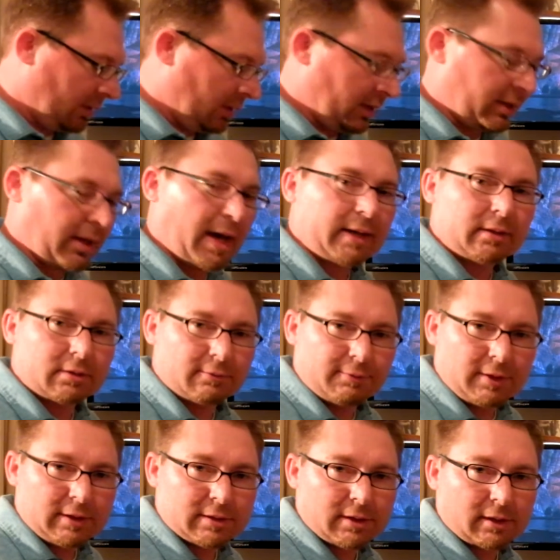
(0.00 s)
Cactus
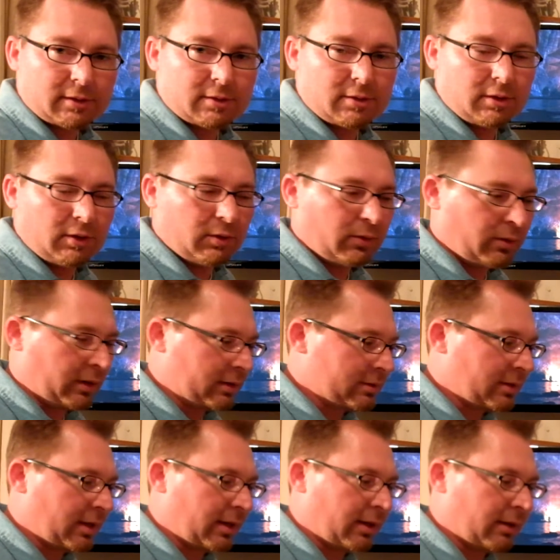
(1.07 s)
V6II is
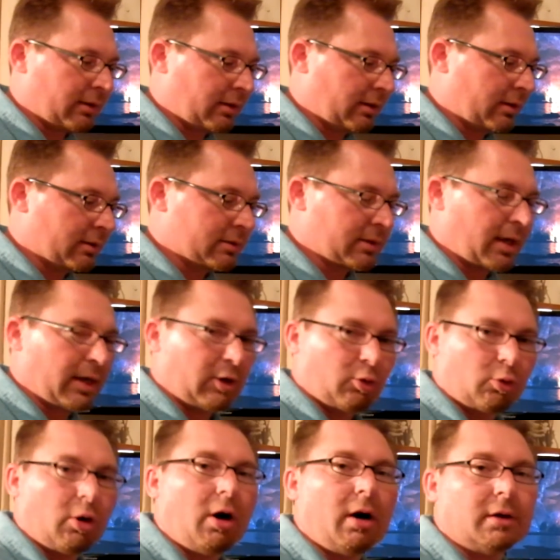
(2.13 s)
that it is a
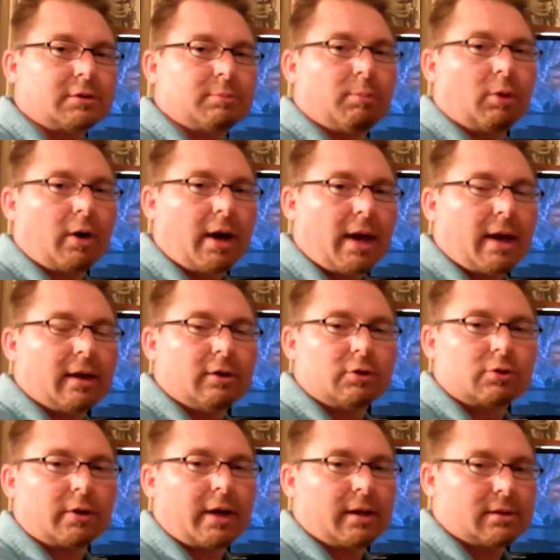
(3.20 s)
cross-brand
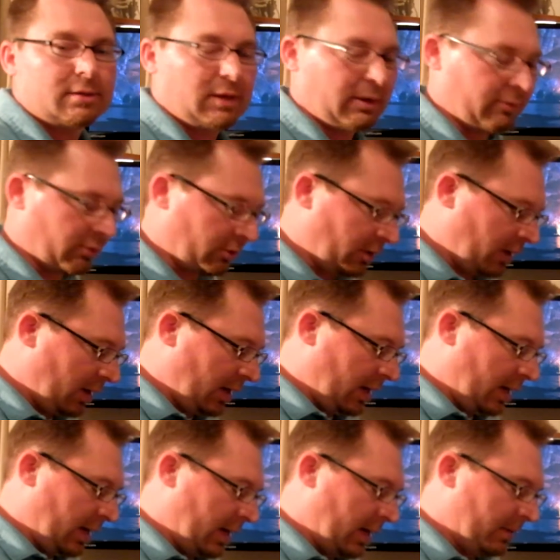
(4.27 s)
transceiver.
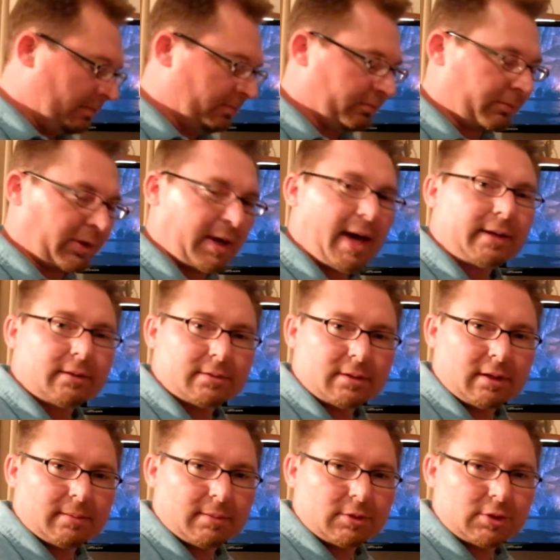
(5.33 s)
Cactus
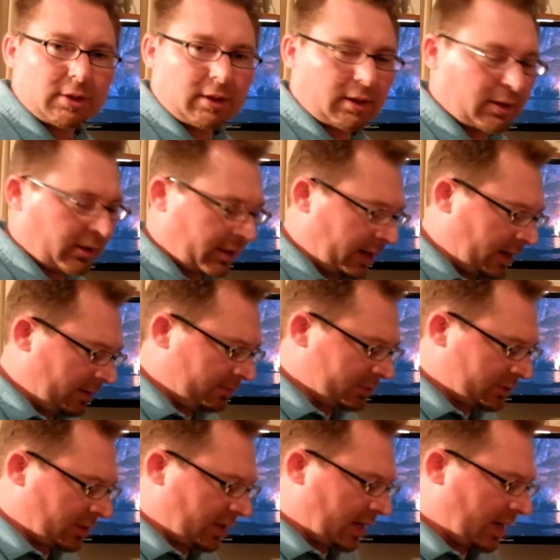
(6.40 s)
Imaging claims
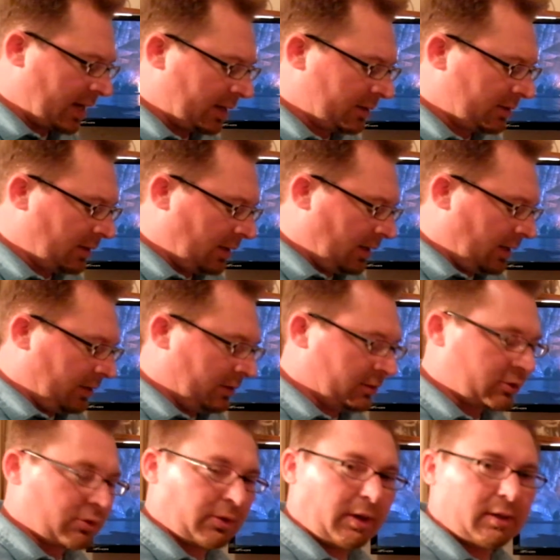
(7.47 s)
that this
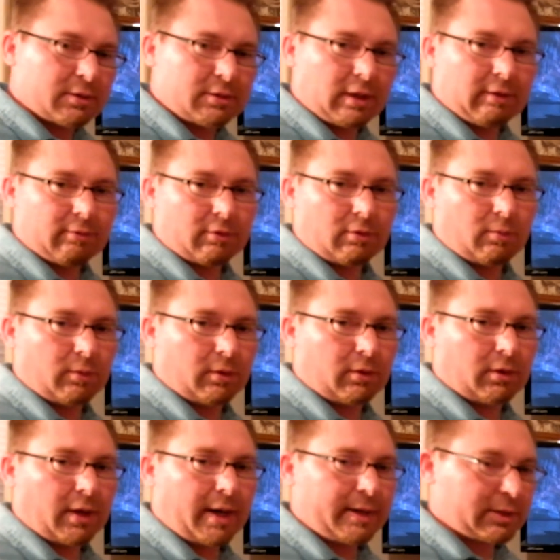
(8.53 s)
transceiver
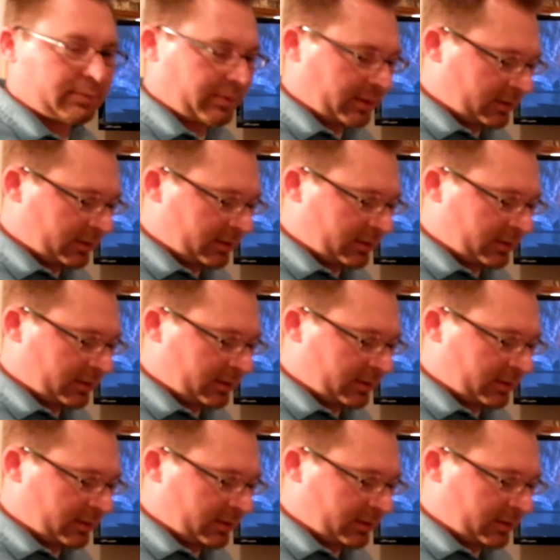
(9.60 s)
will high-speed